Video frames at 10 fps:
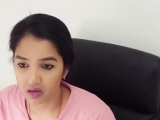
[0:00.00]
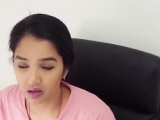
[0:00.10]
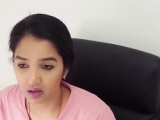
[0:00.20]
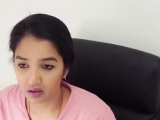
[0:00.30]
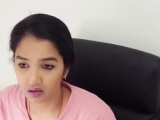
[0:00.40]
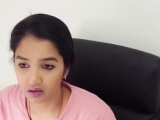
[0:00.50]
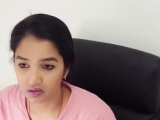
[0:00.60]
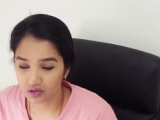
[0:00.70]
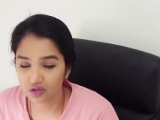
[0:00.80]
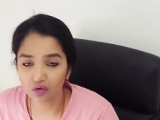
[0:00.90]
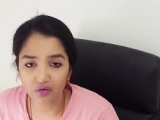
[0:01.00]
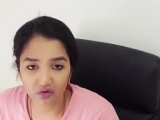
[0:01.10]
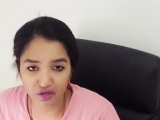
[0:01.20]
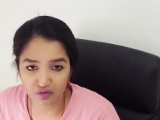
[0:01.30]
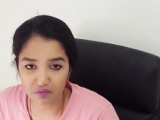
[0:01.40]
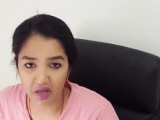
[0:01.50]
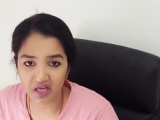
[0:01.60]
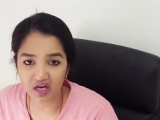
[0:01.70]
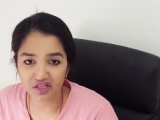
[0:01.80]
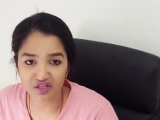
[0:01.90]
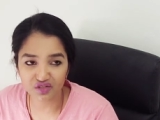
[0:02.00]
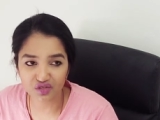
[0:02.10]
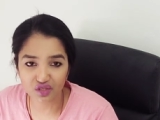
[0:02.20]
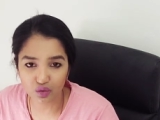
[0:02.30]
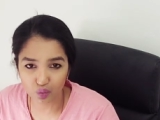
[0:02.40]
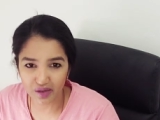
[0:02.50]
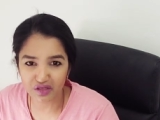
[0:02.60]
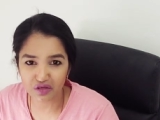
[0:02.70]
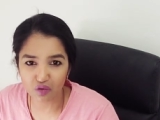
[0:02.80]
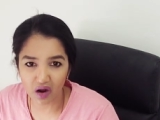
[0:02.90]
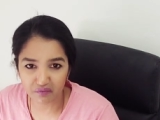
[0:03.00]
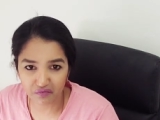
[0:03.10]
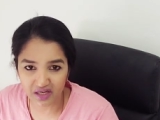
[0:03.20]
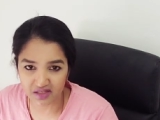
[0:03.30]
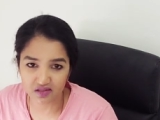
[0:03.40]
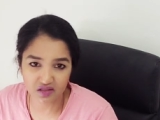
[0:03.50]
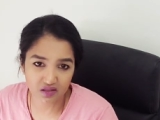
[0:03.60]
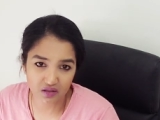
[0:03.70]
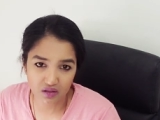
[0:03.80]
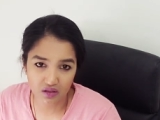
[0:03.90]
Yeah. Just don't try to make a decision when you are pissed,